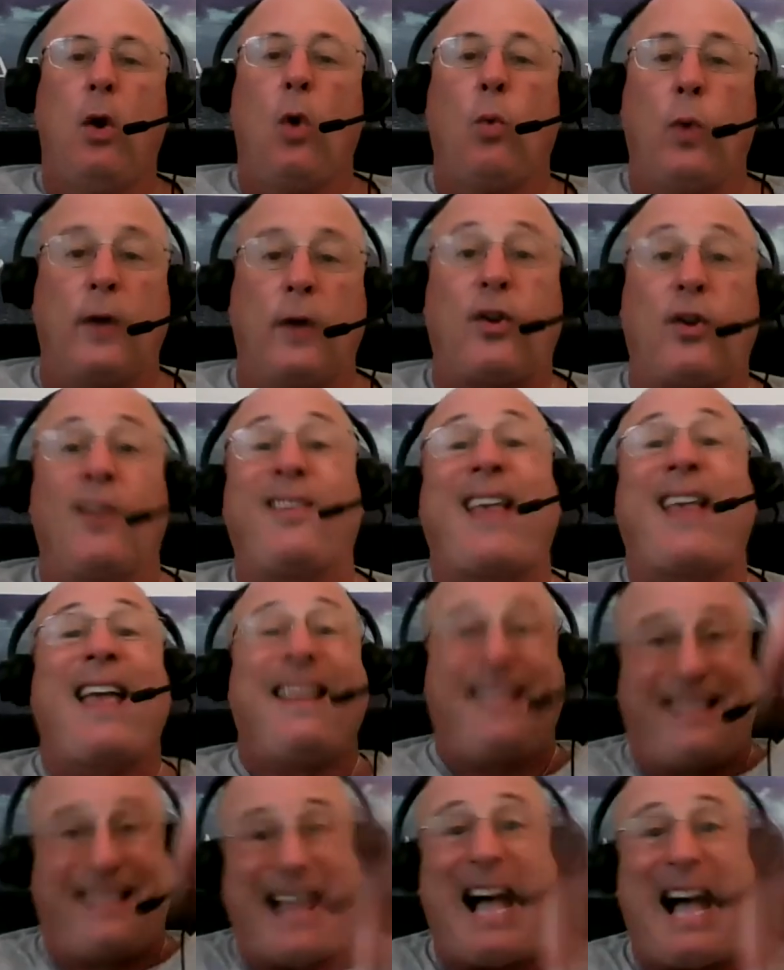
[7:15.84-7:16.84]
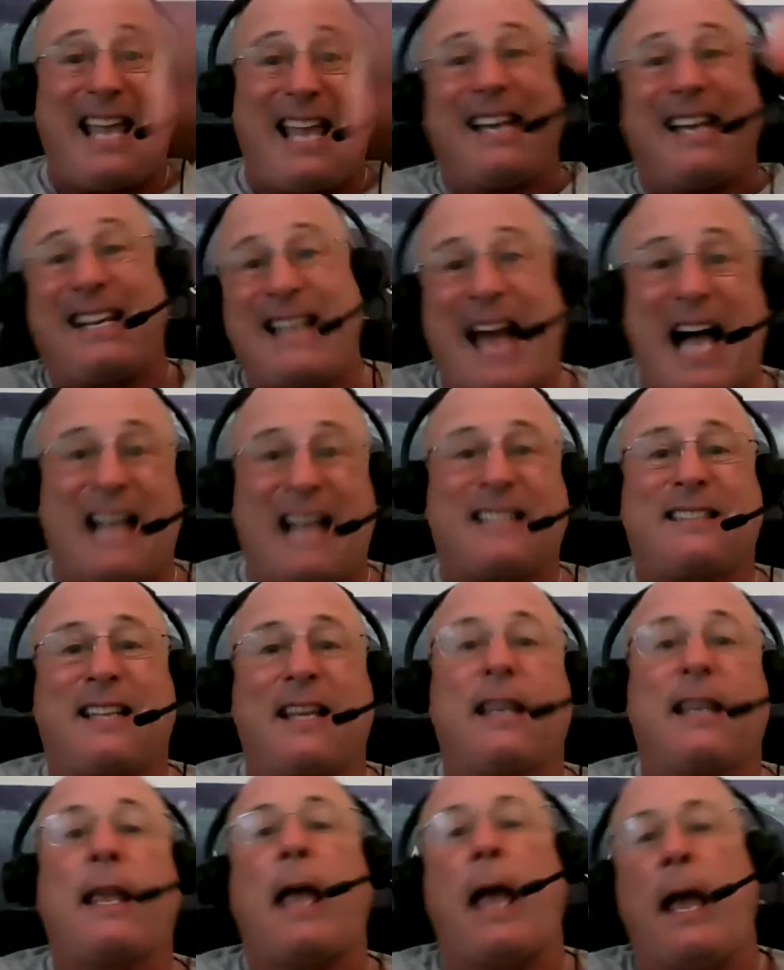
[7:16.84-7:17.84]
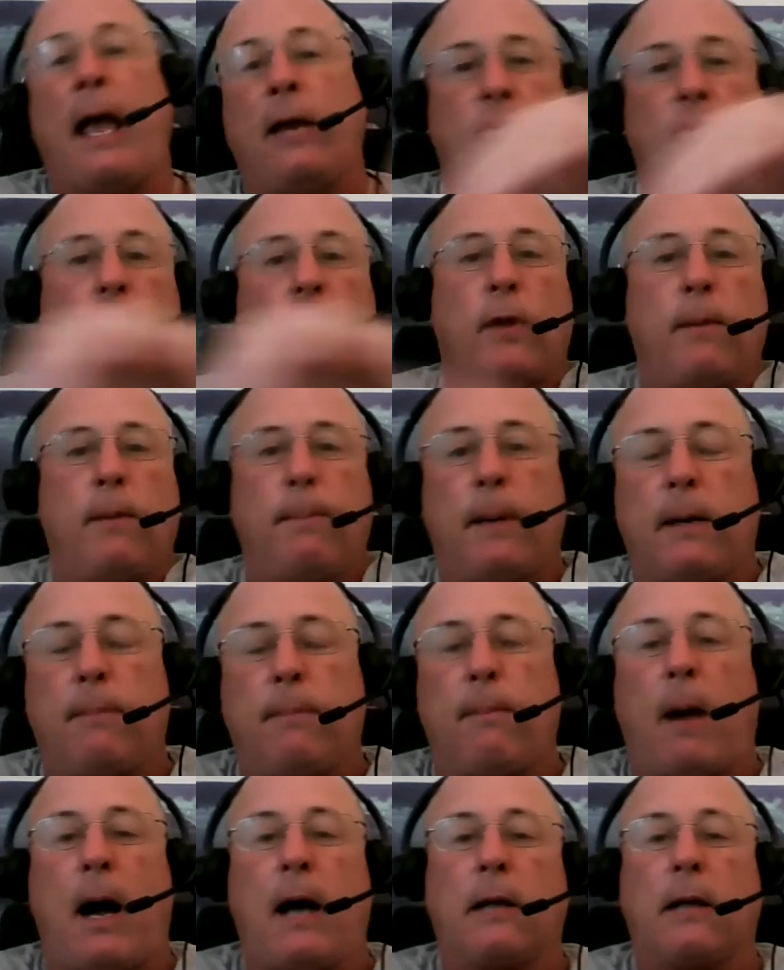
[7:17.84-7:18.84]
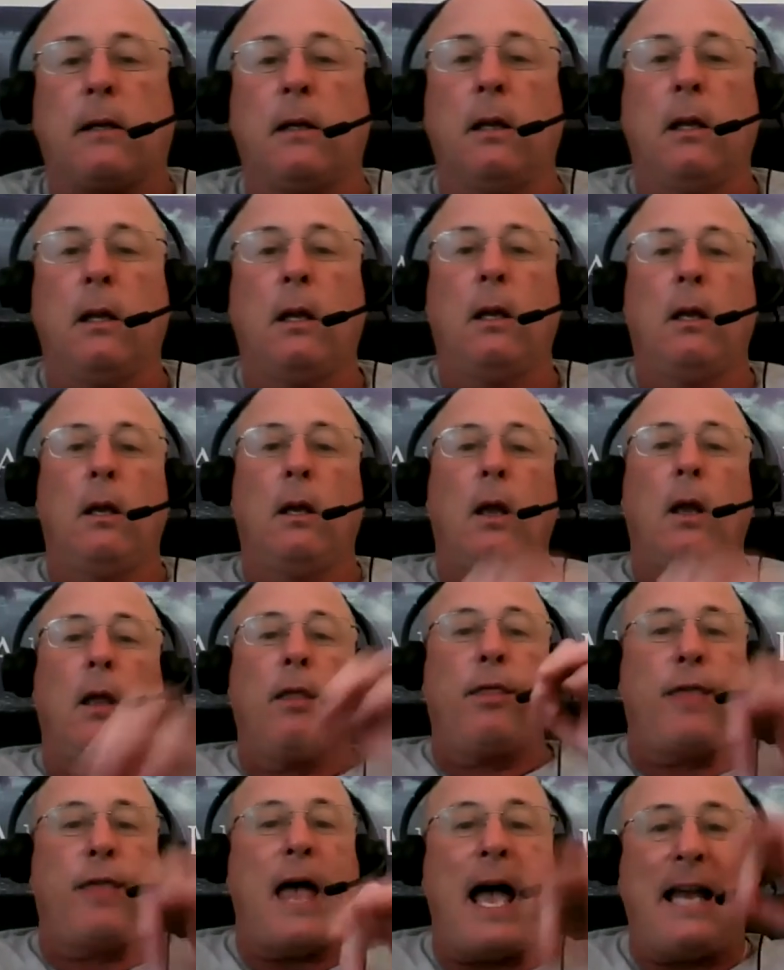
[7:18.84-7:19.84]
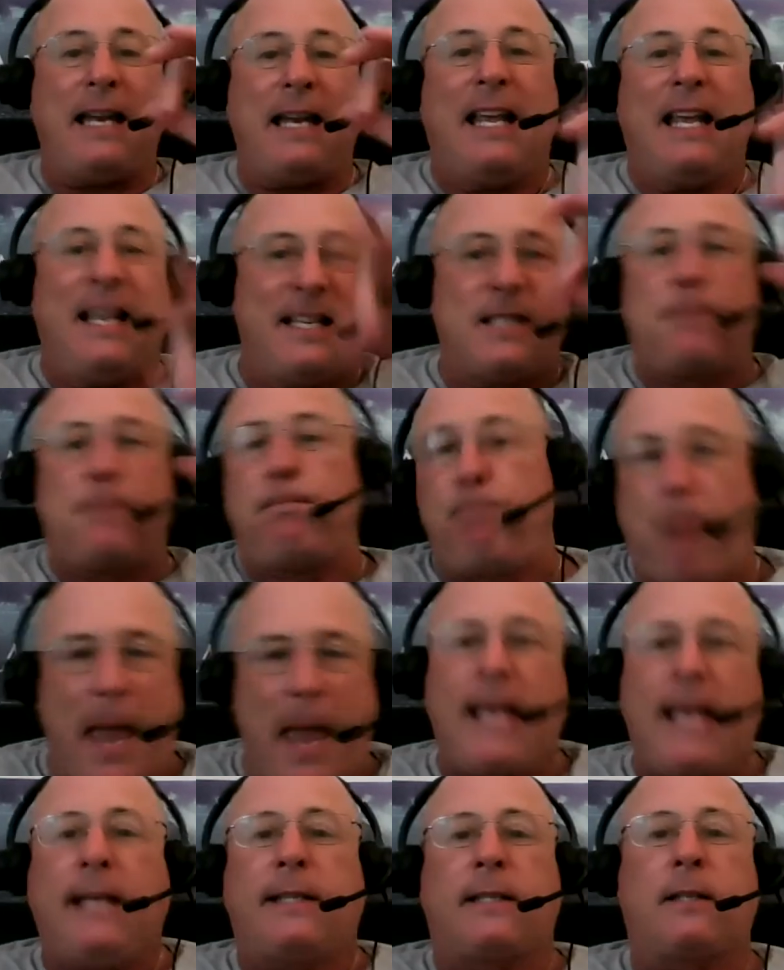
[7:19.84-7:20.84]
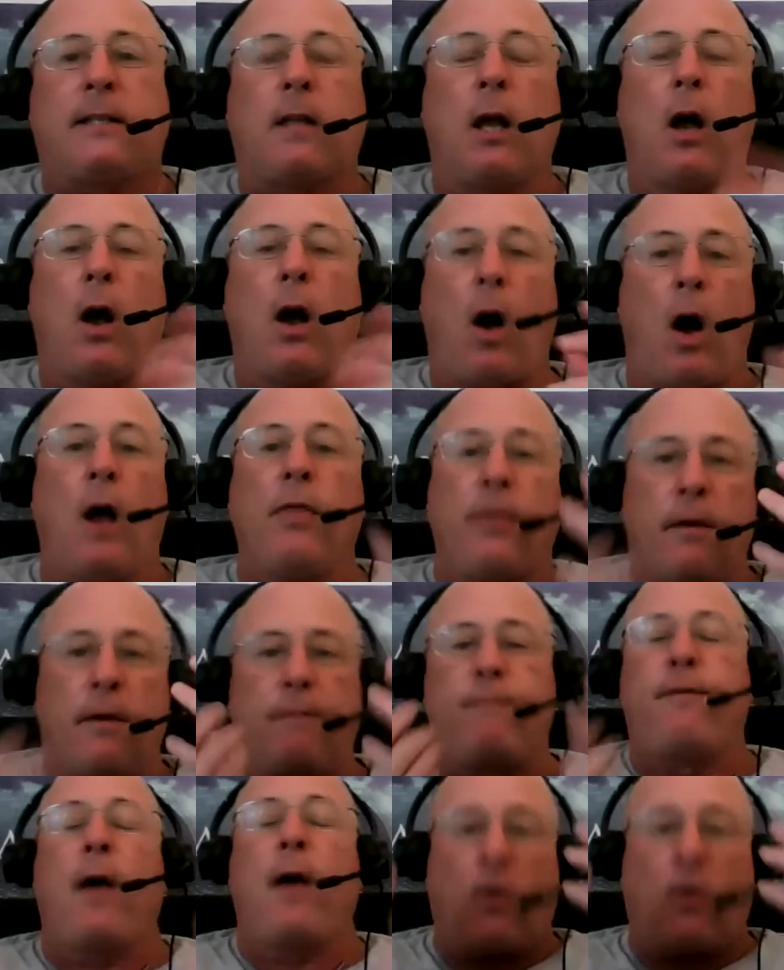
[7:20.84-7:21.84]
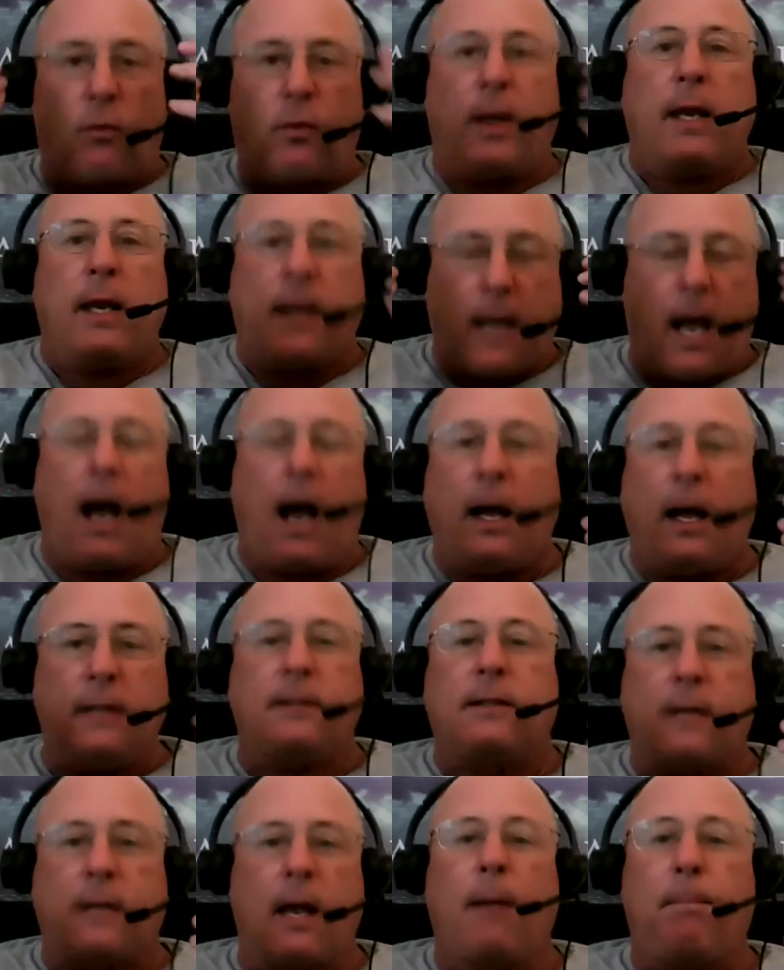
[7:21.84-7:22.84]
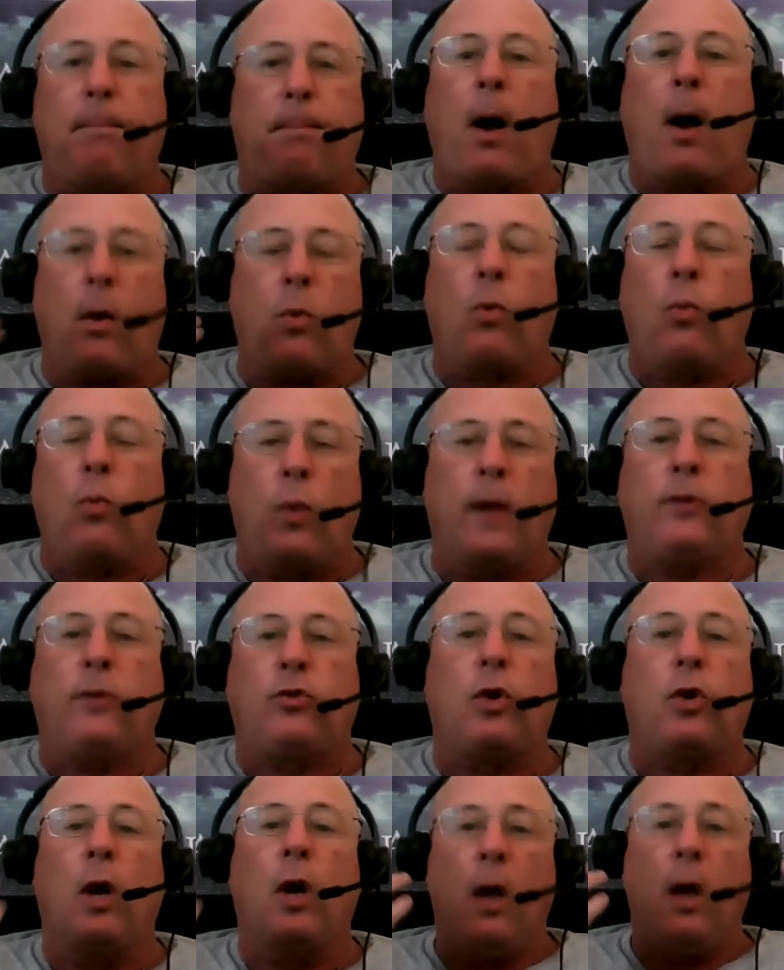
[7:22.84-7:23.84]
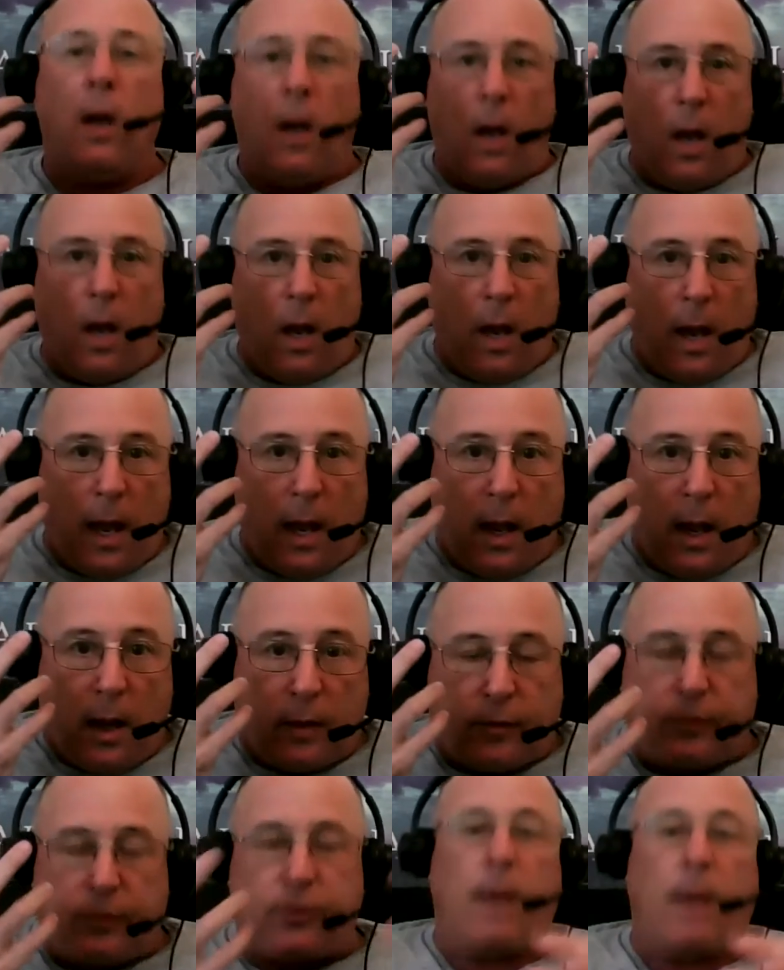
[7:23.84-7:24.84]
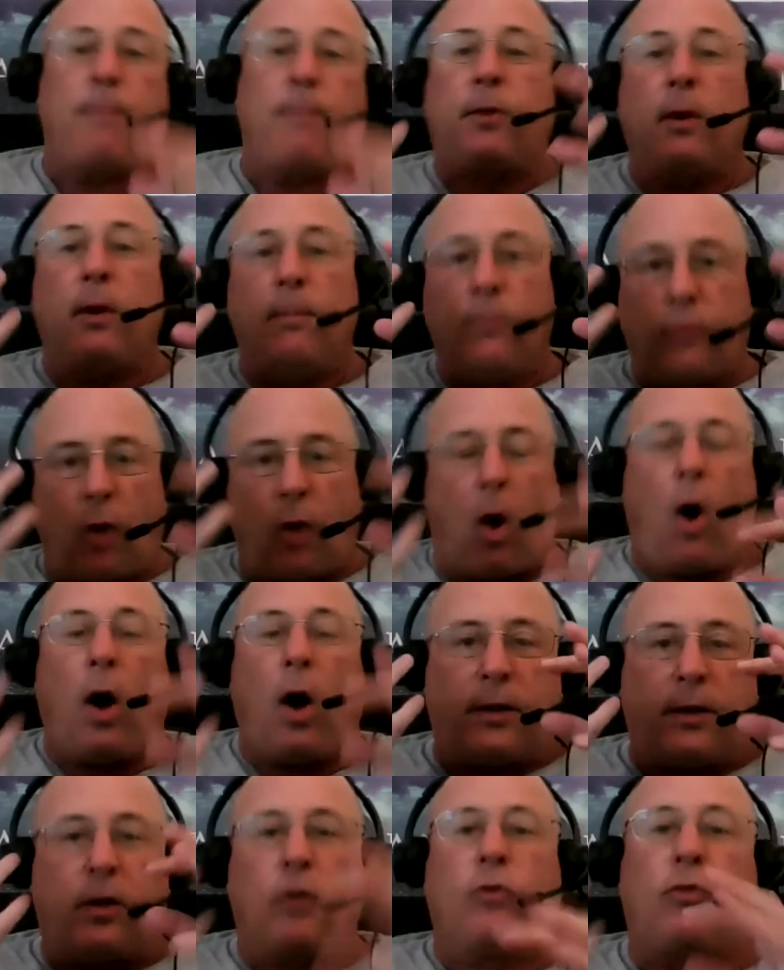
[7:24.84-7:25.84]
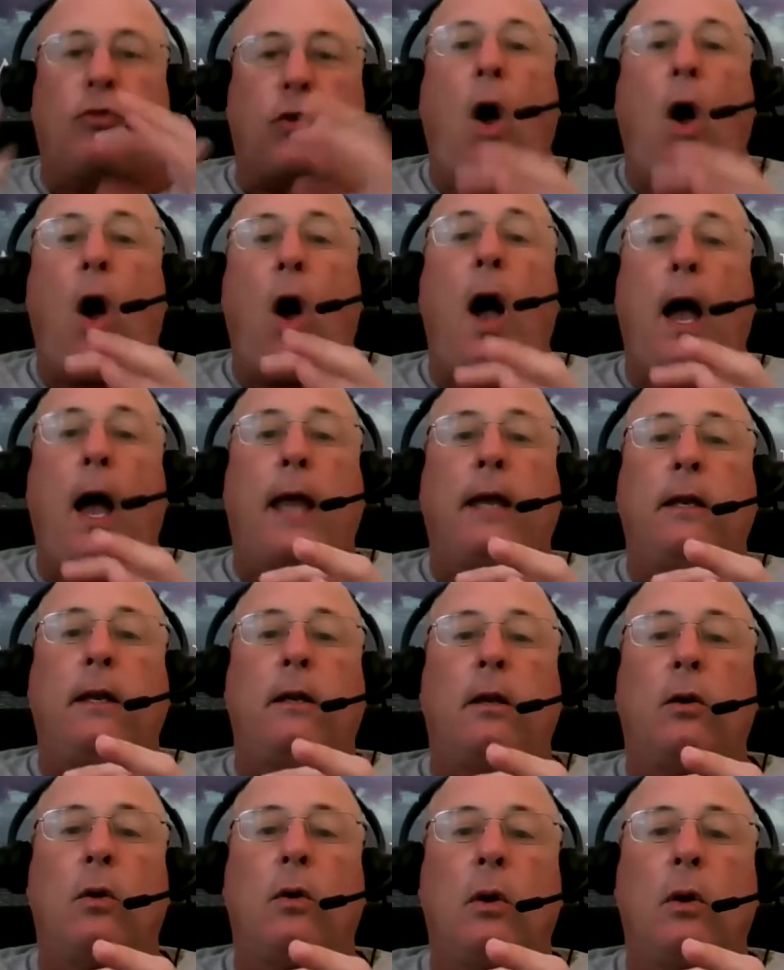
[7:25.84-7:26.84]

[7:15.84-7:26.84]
which is a diagnostic and treatment model that is based on the very concept by which symptoms are designed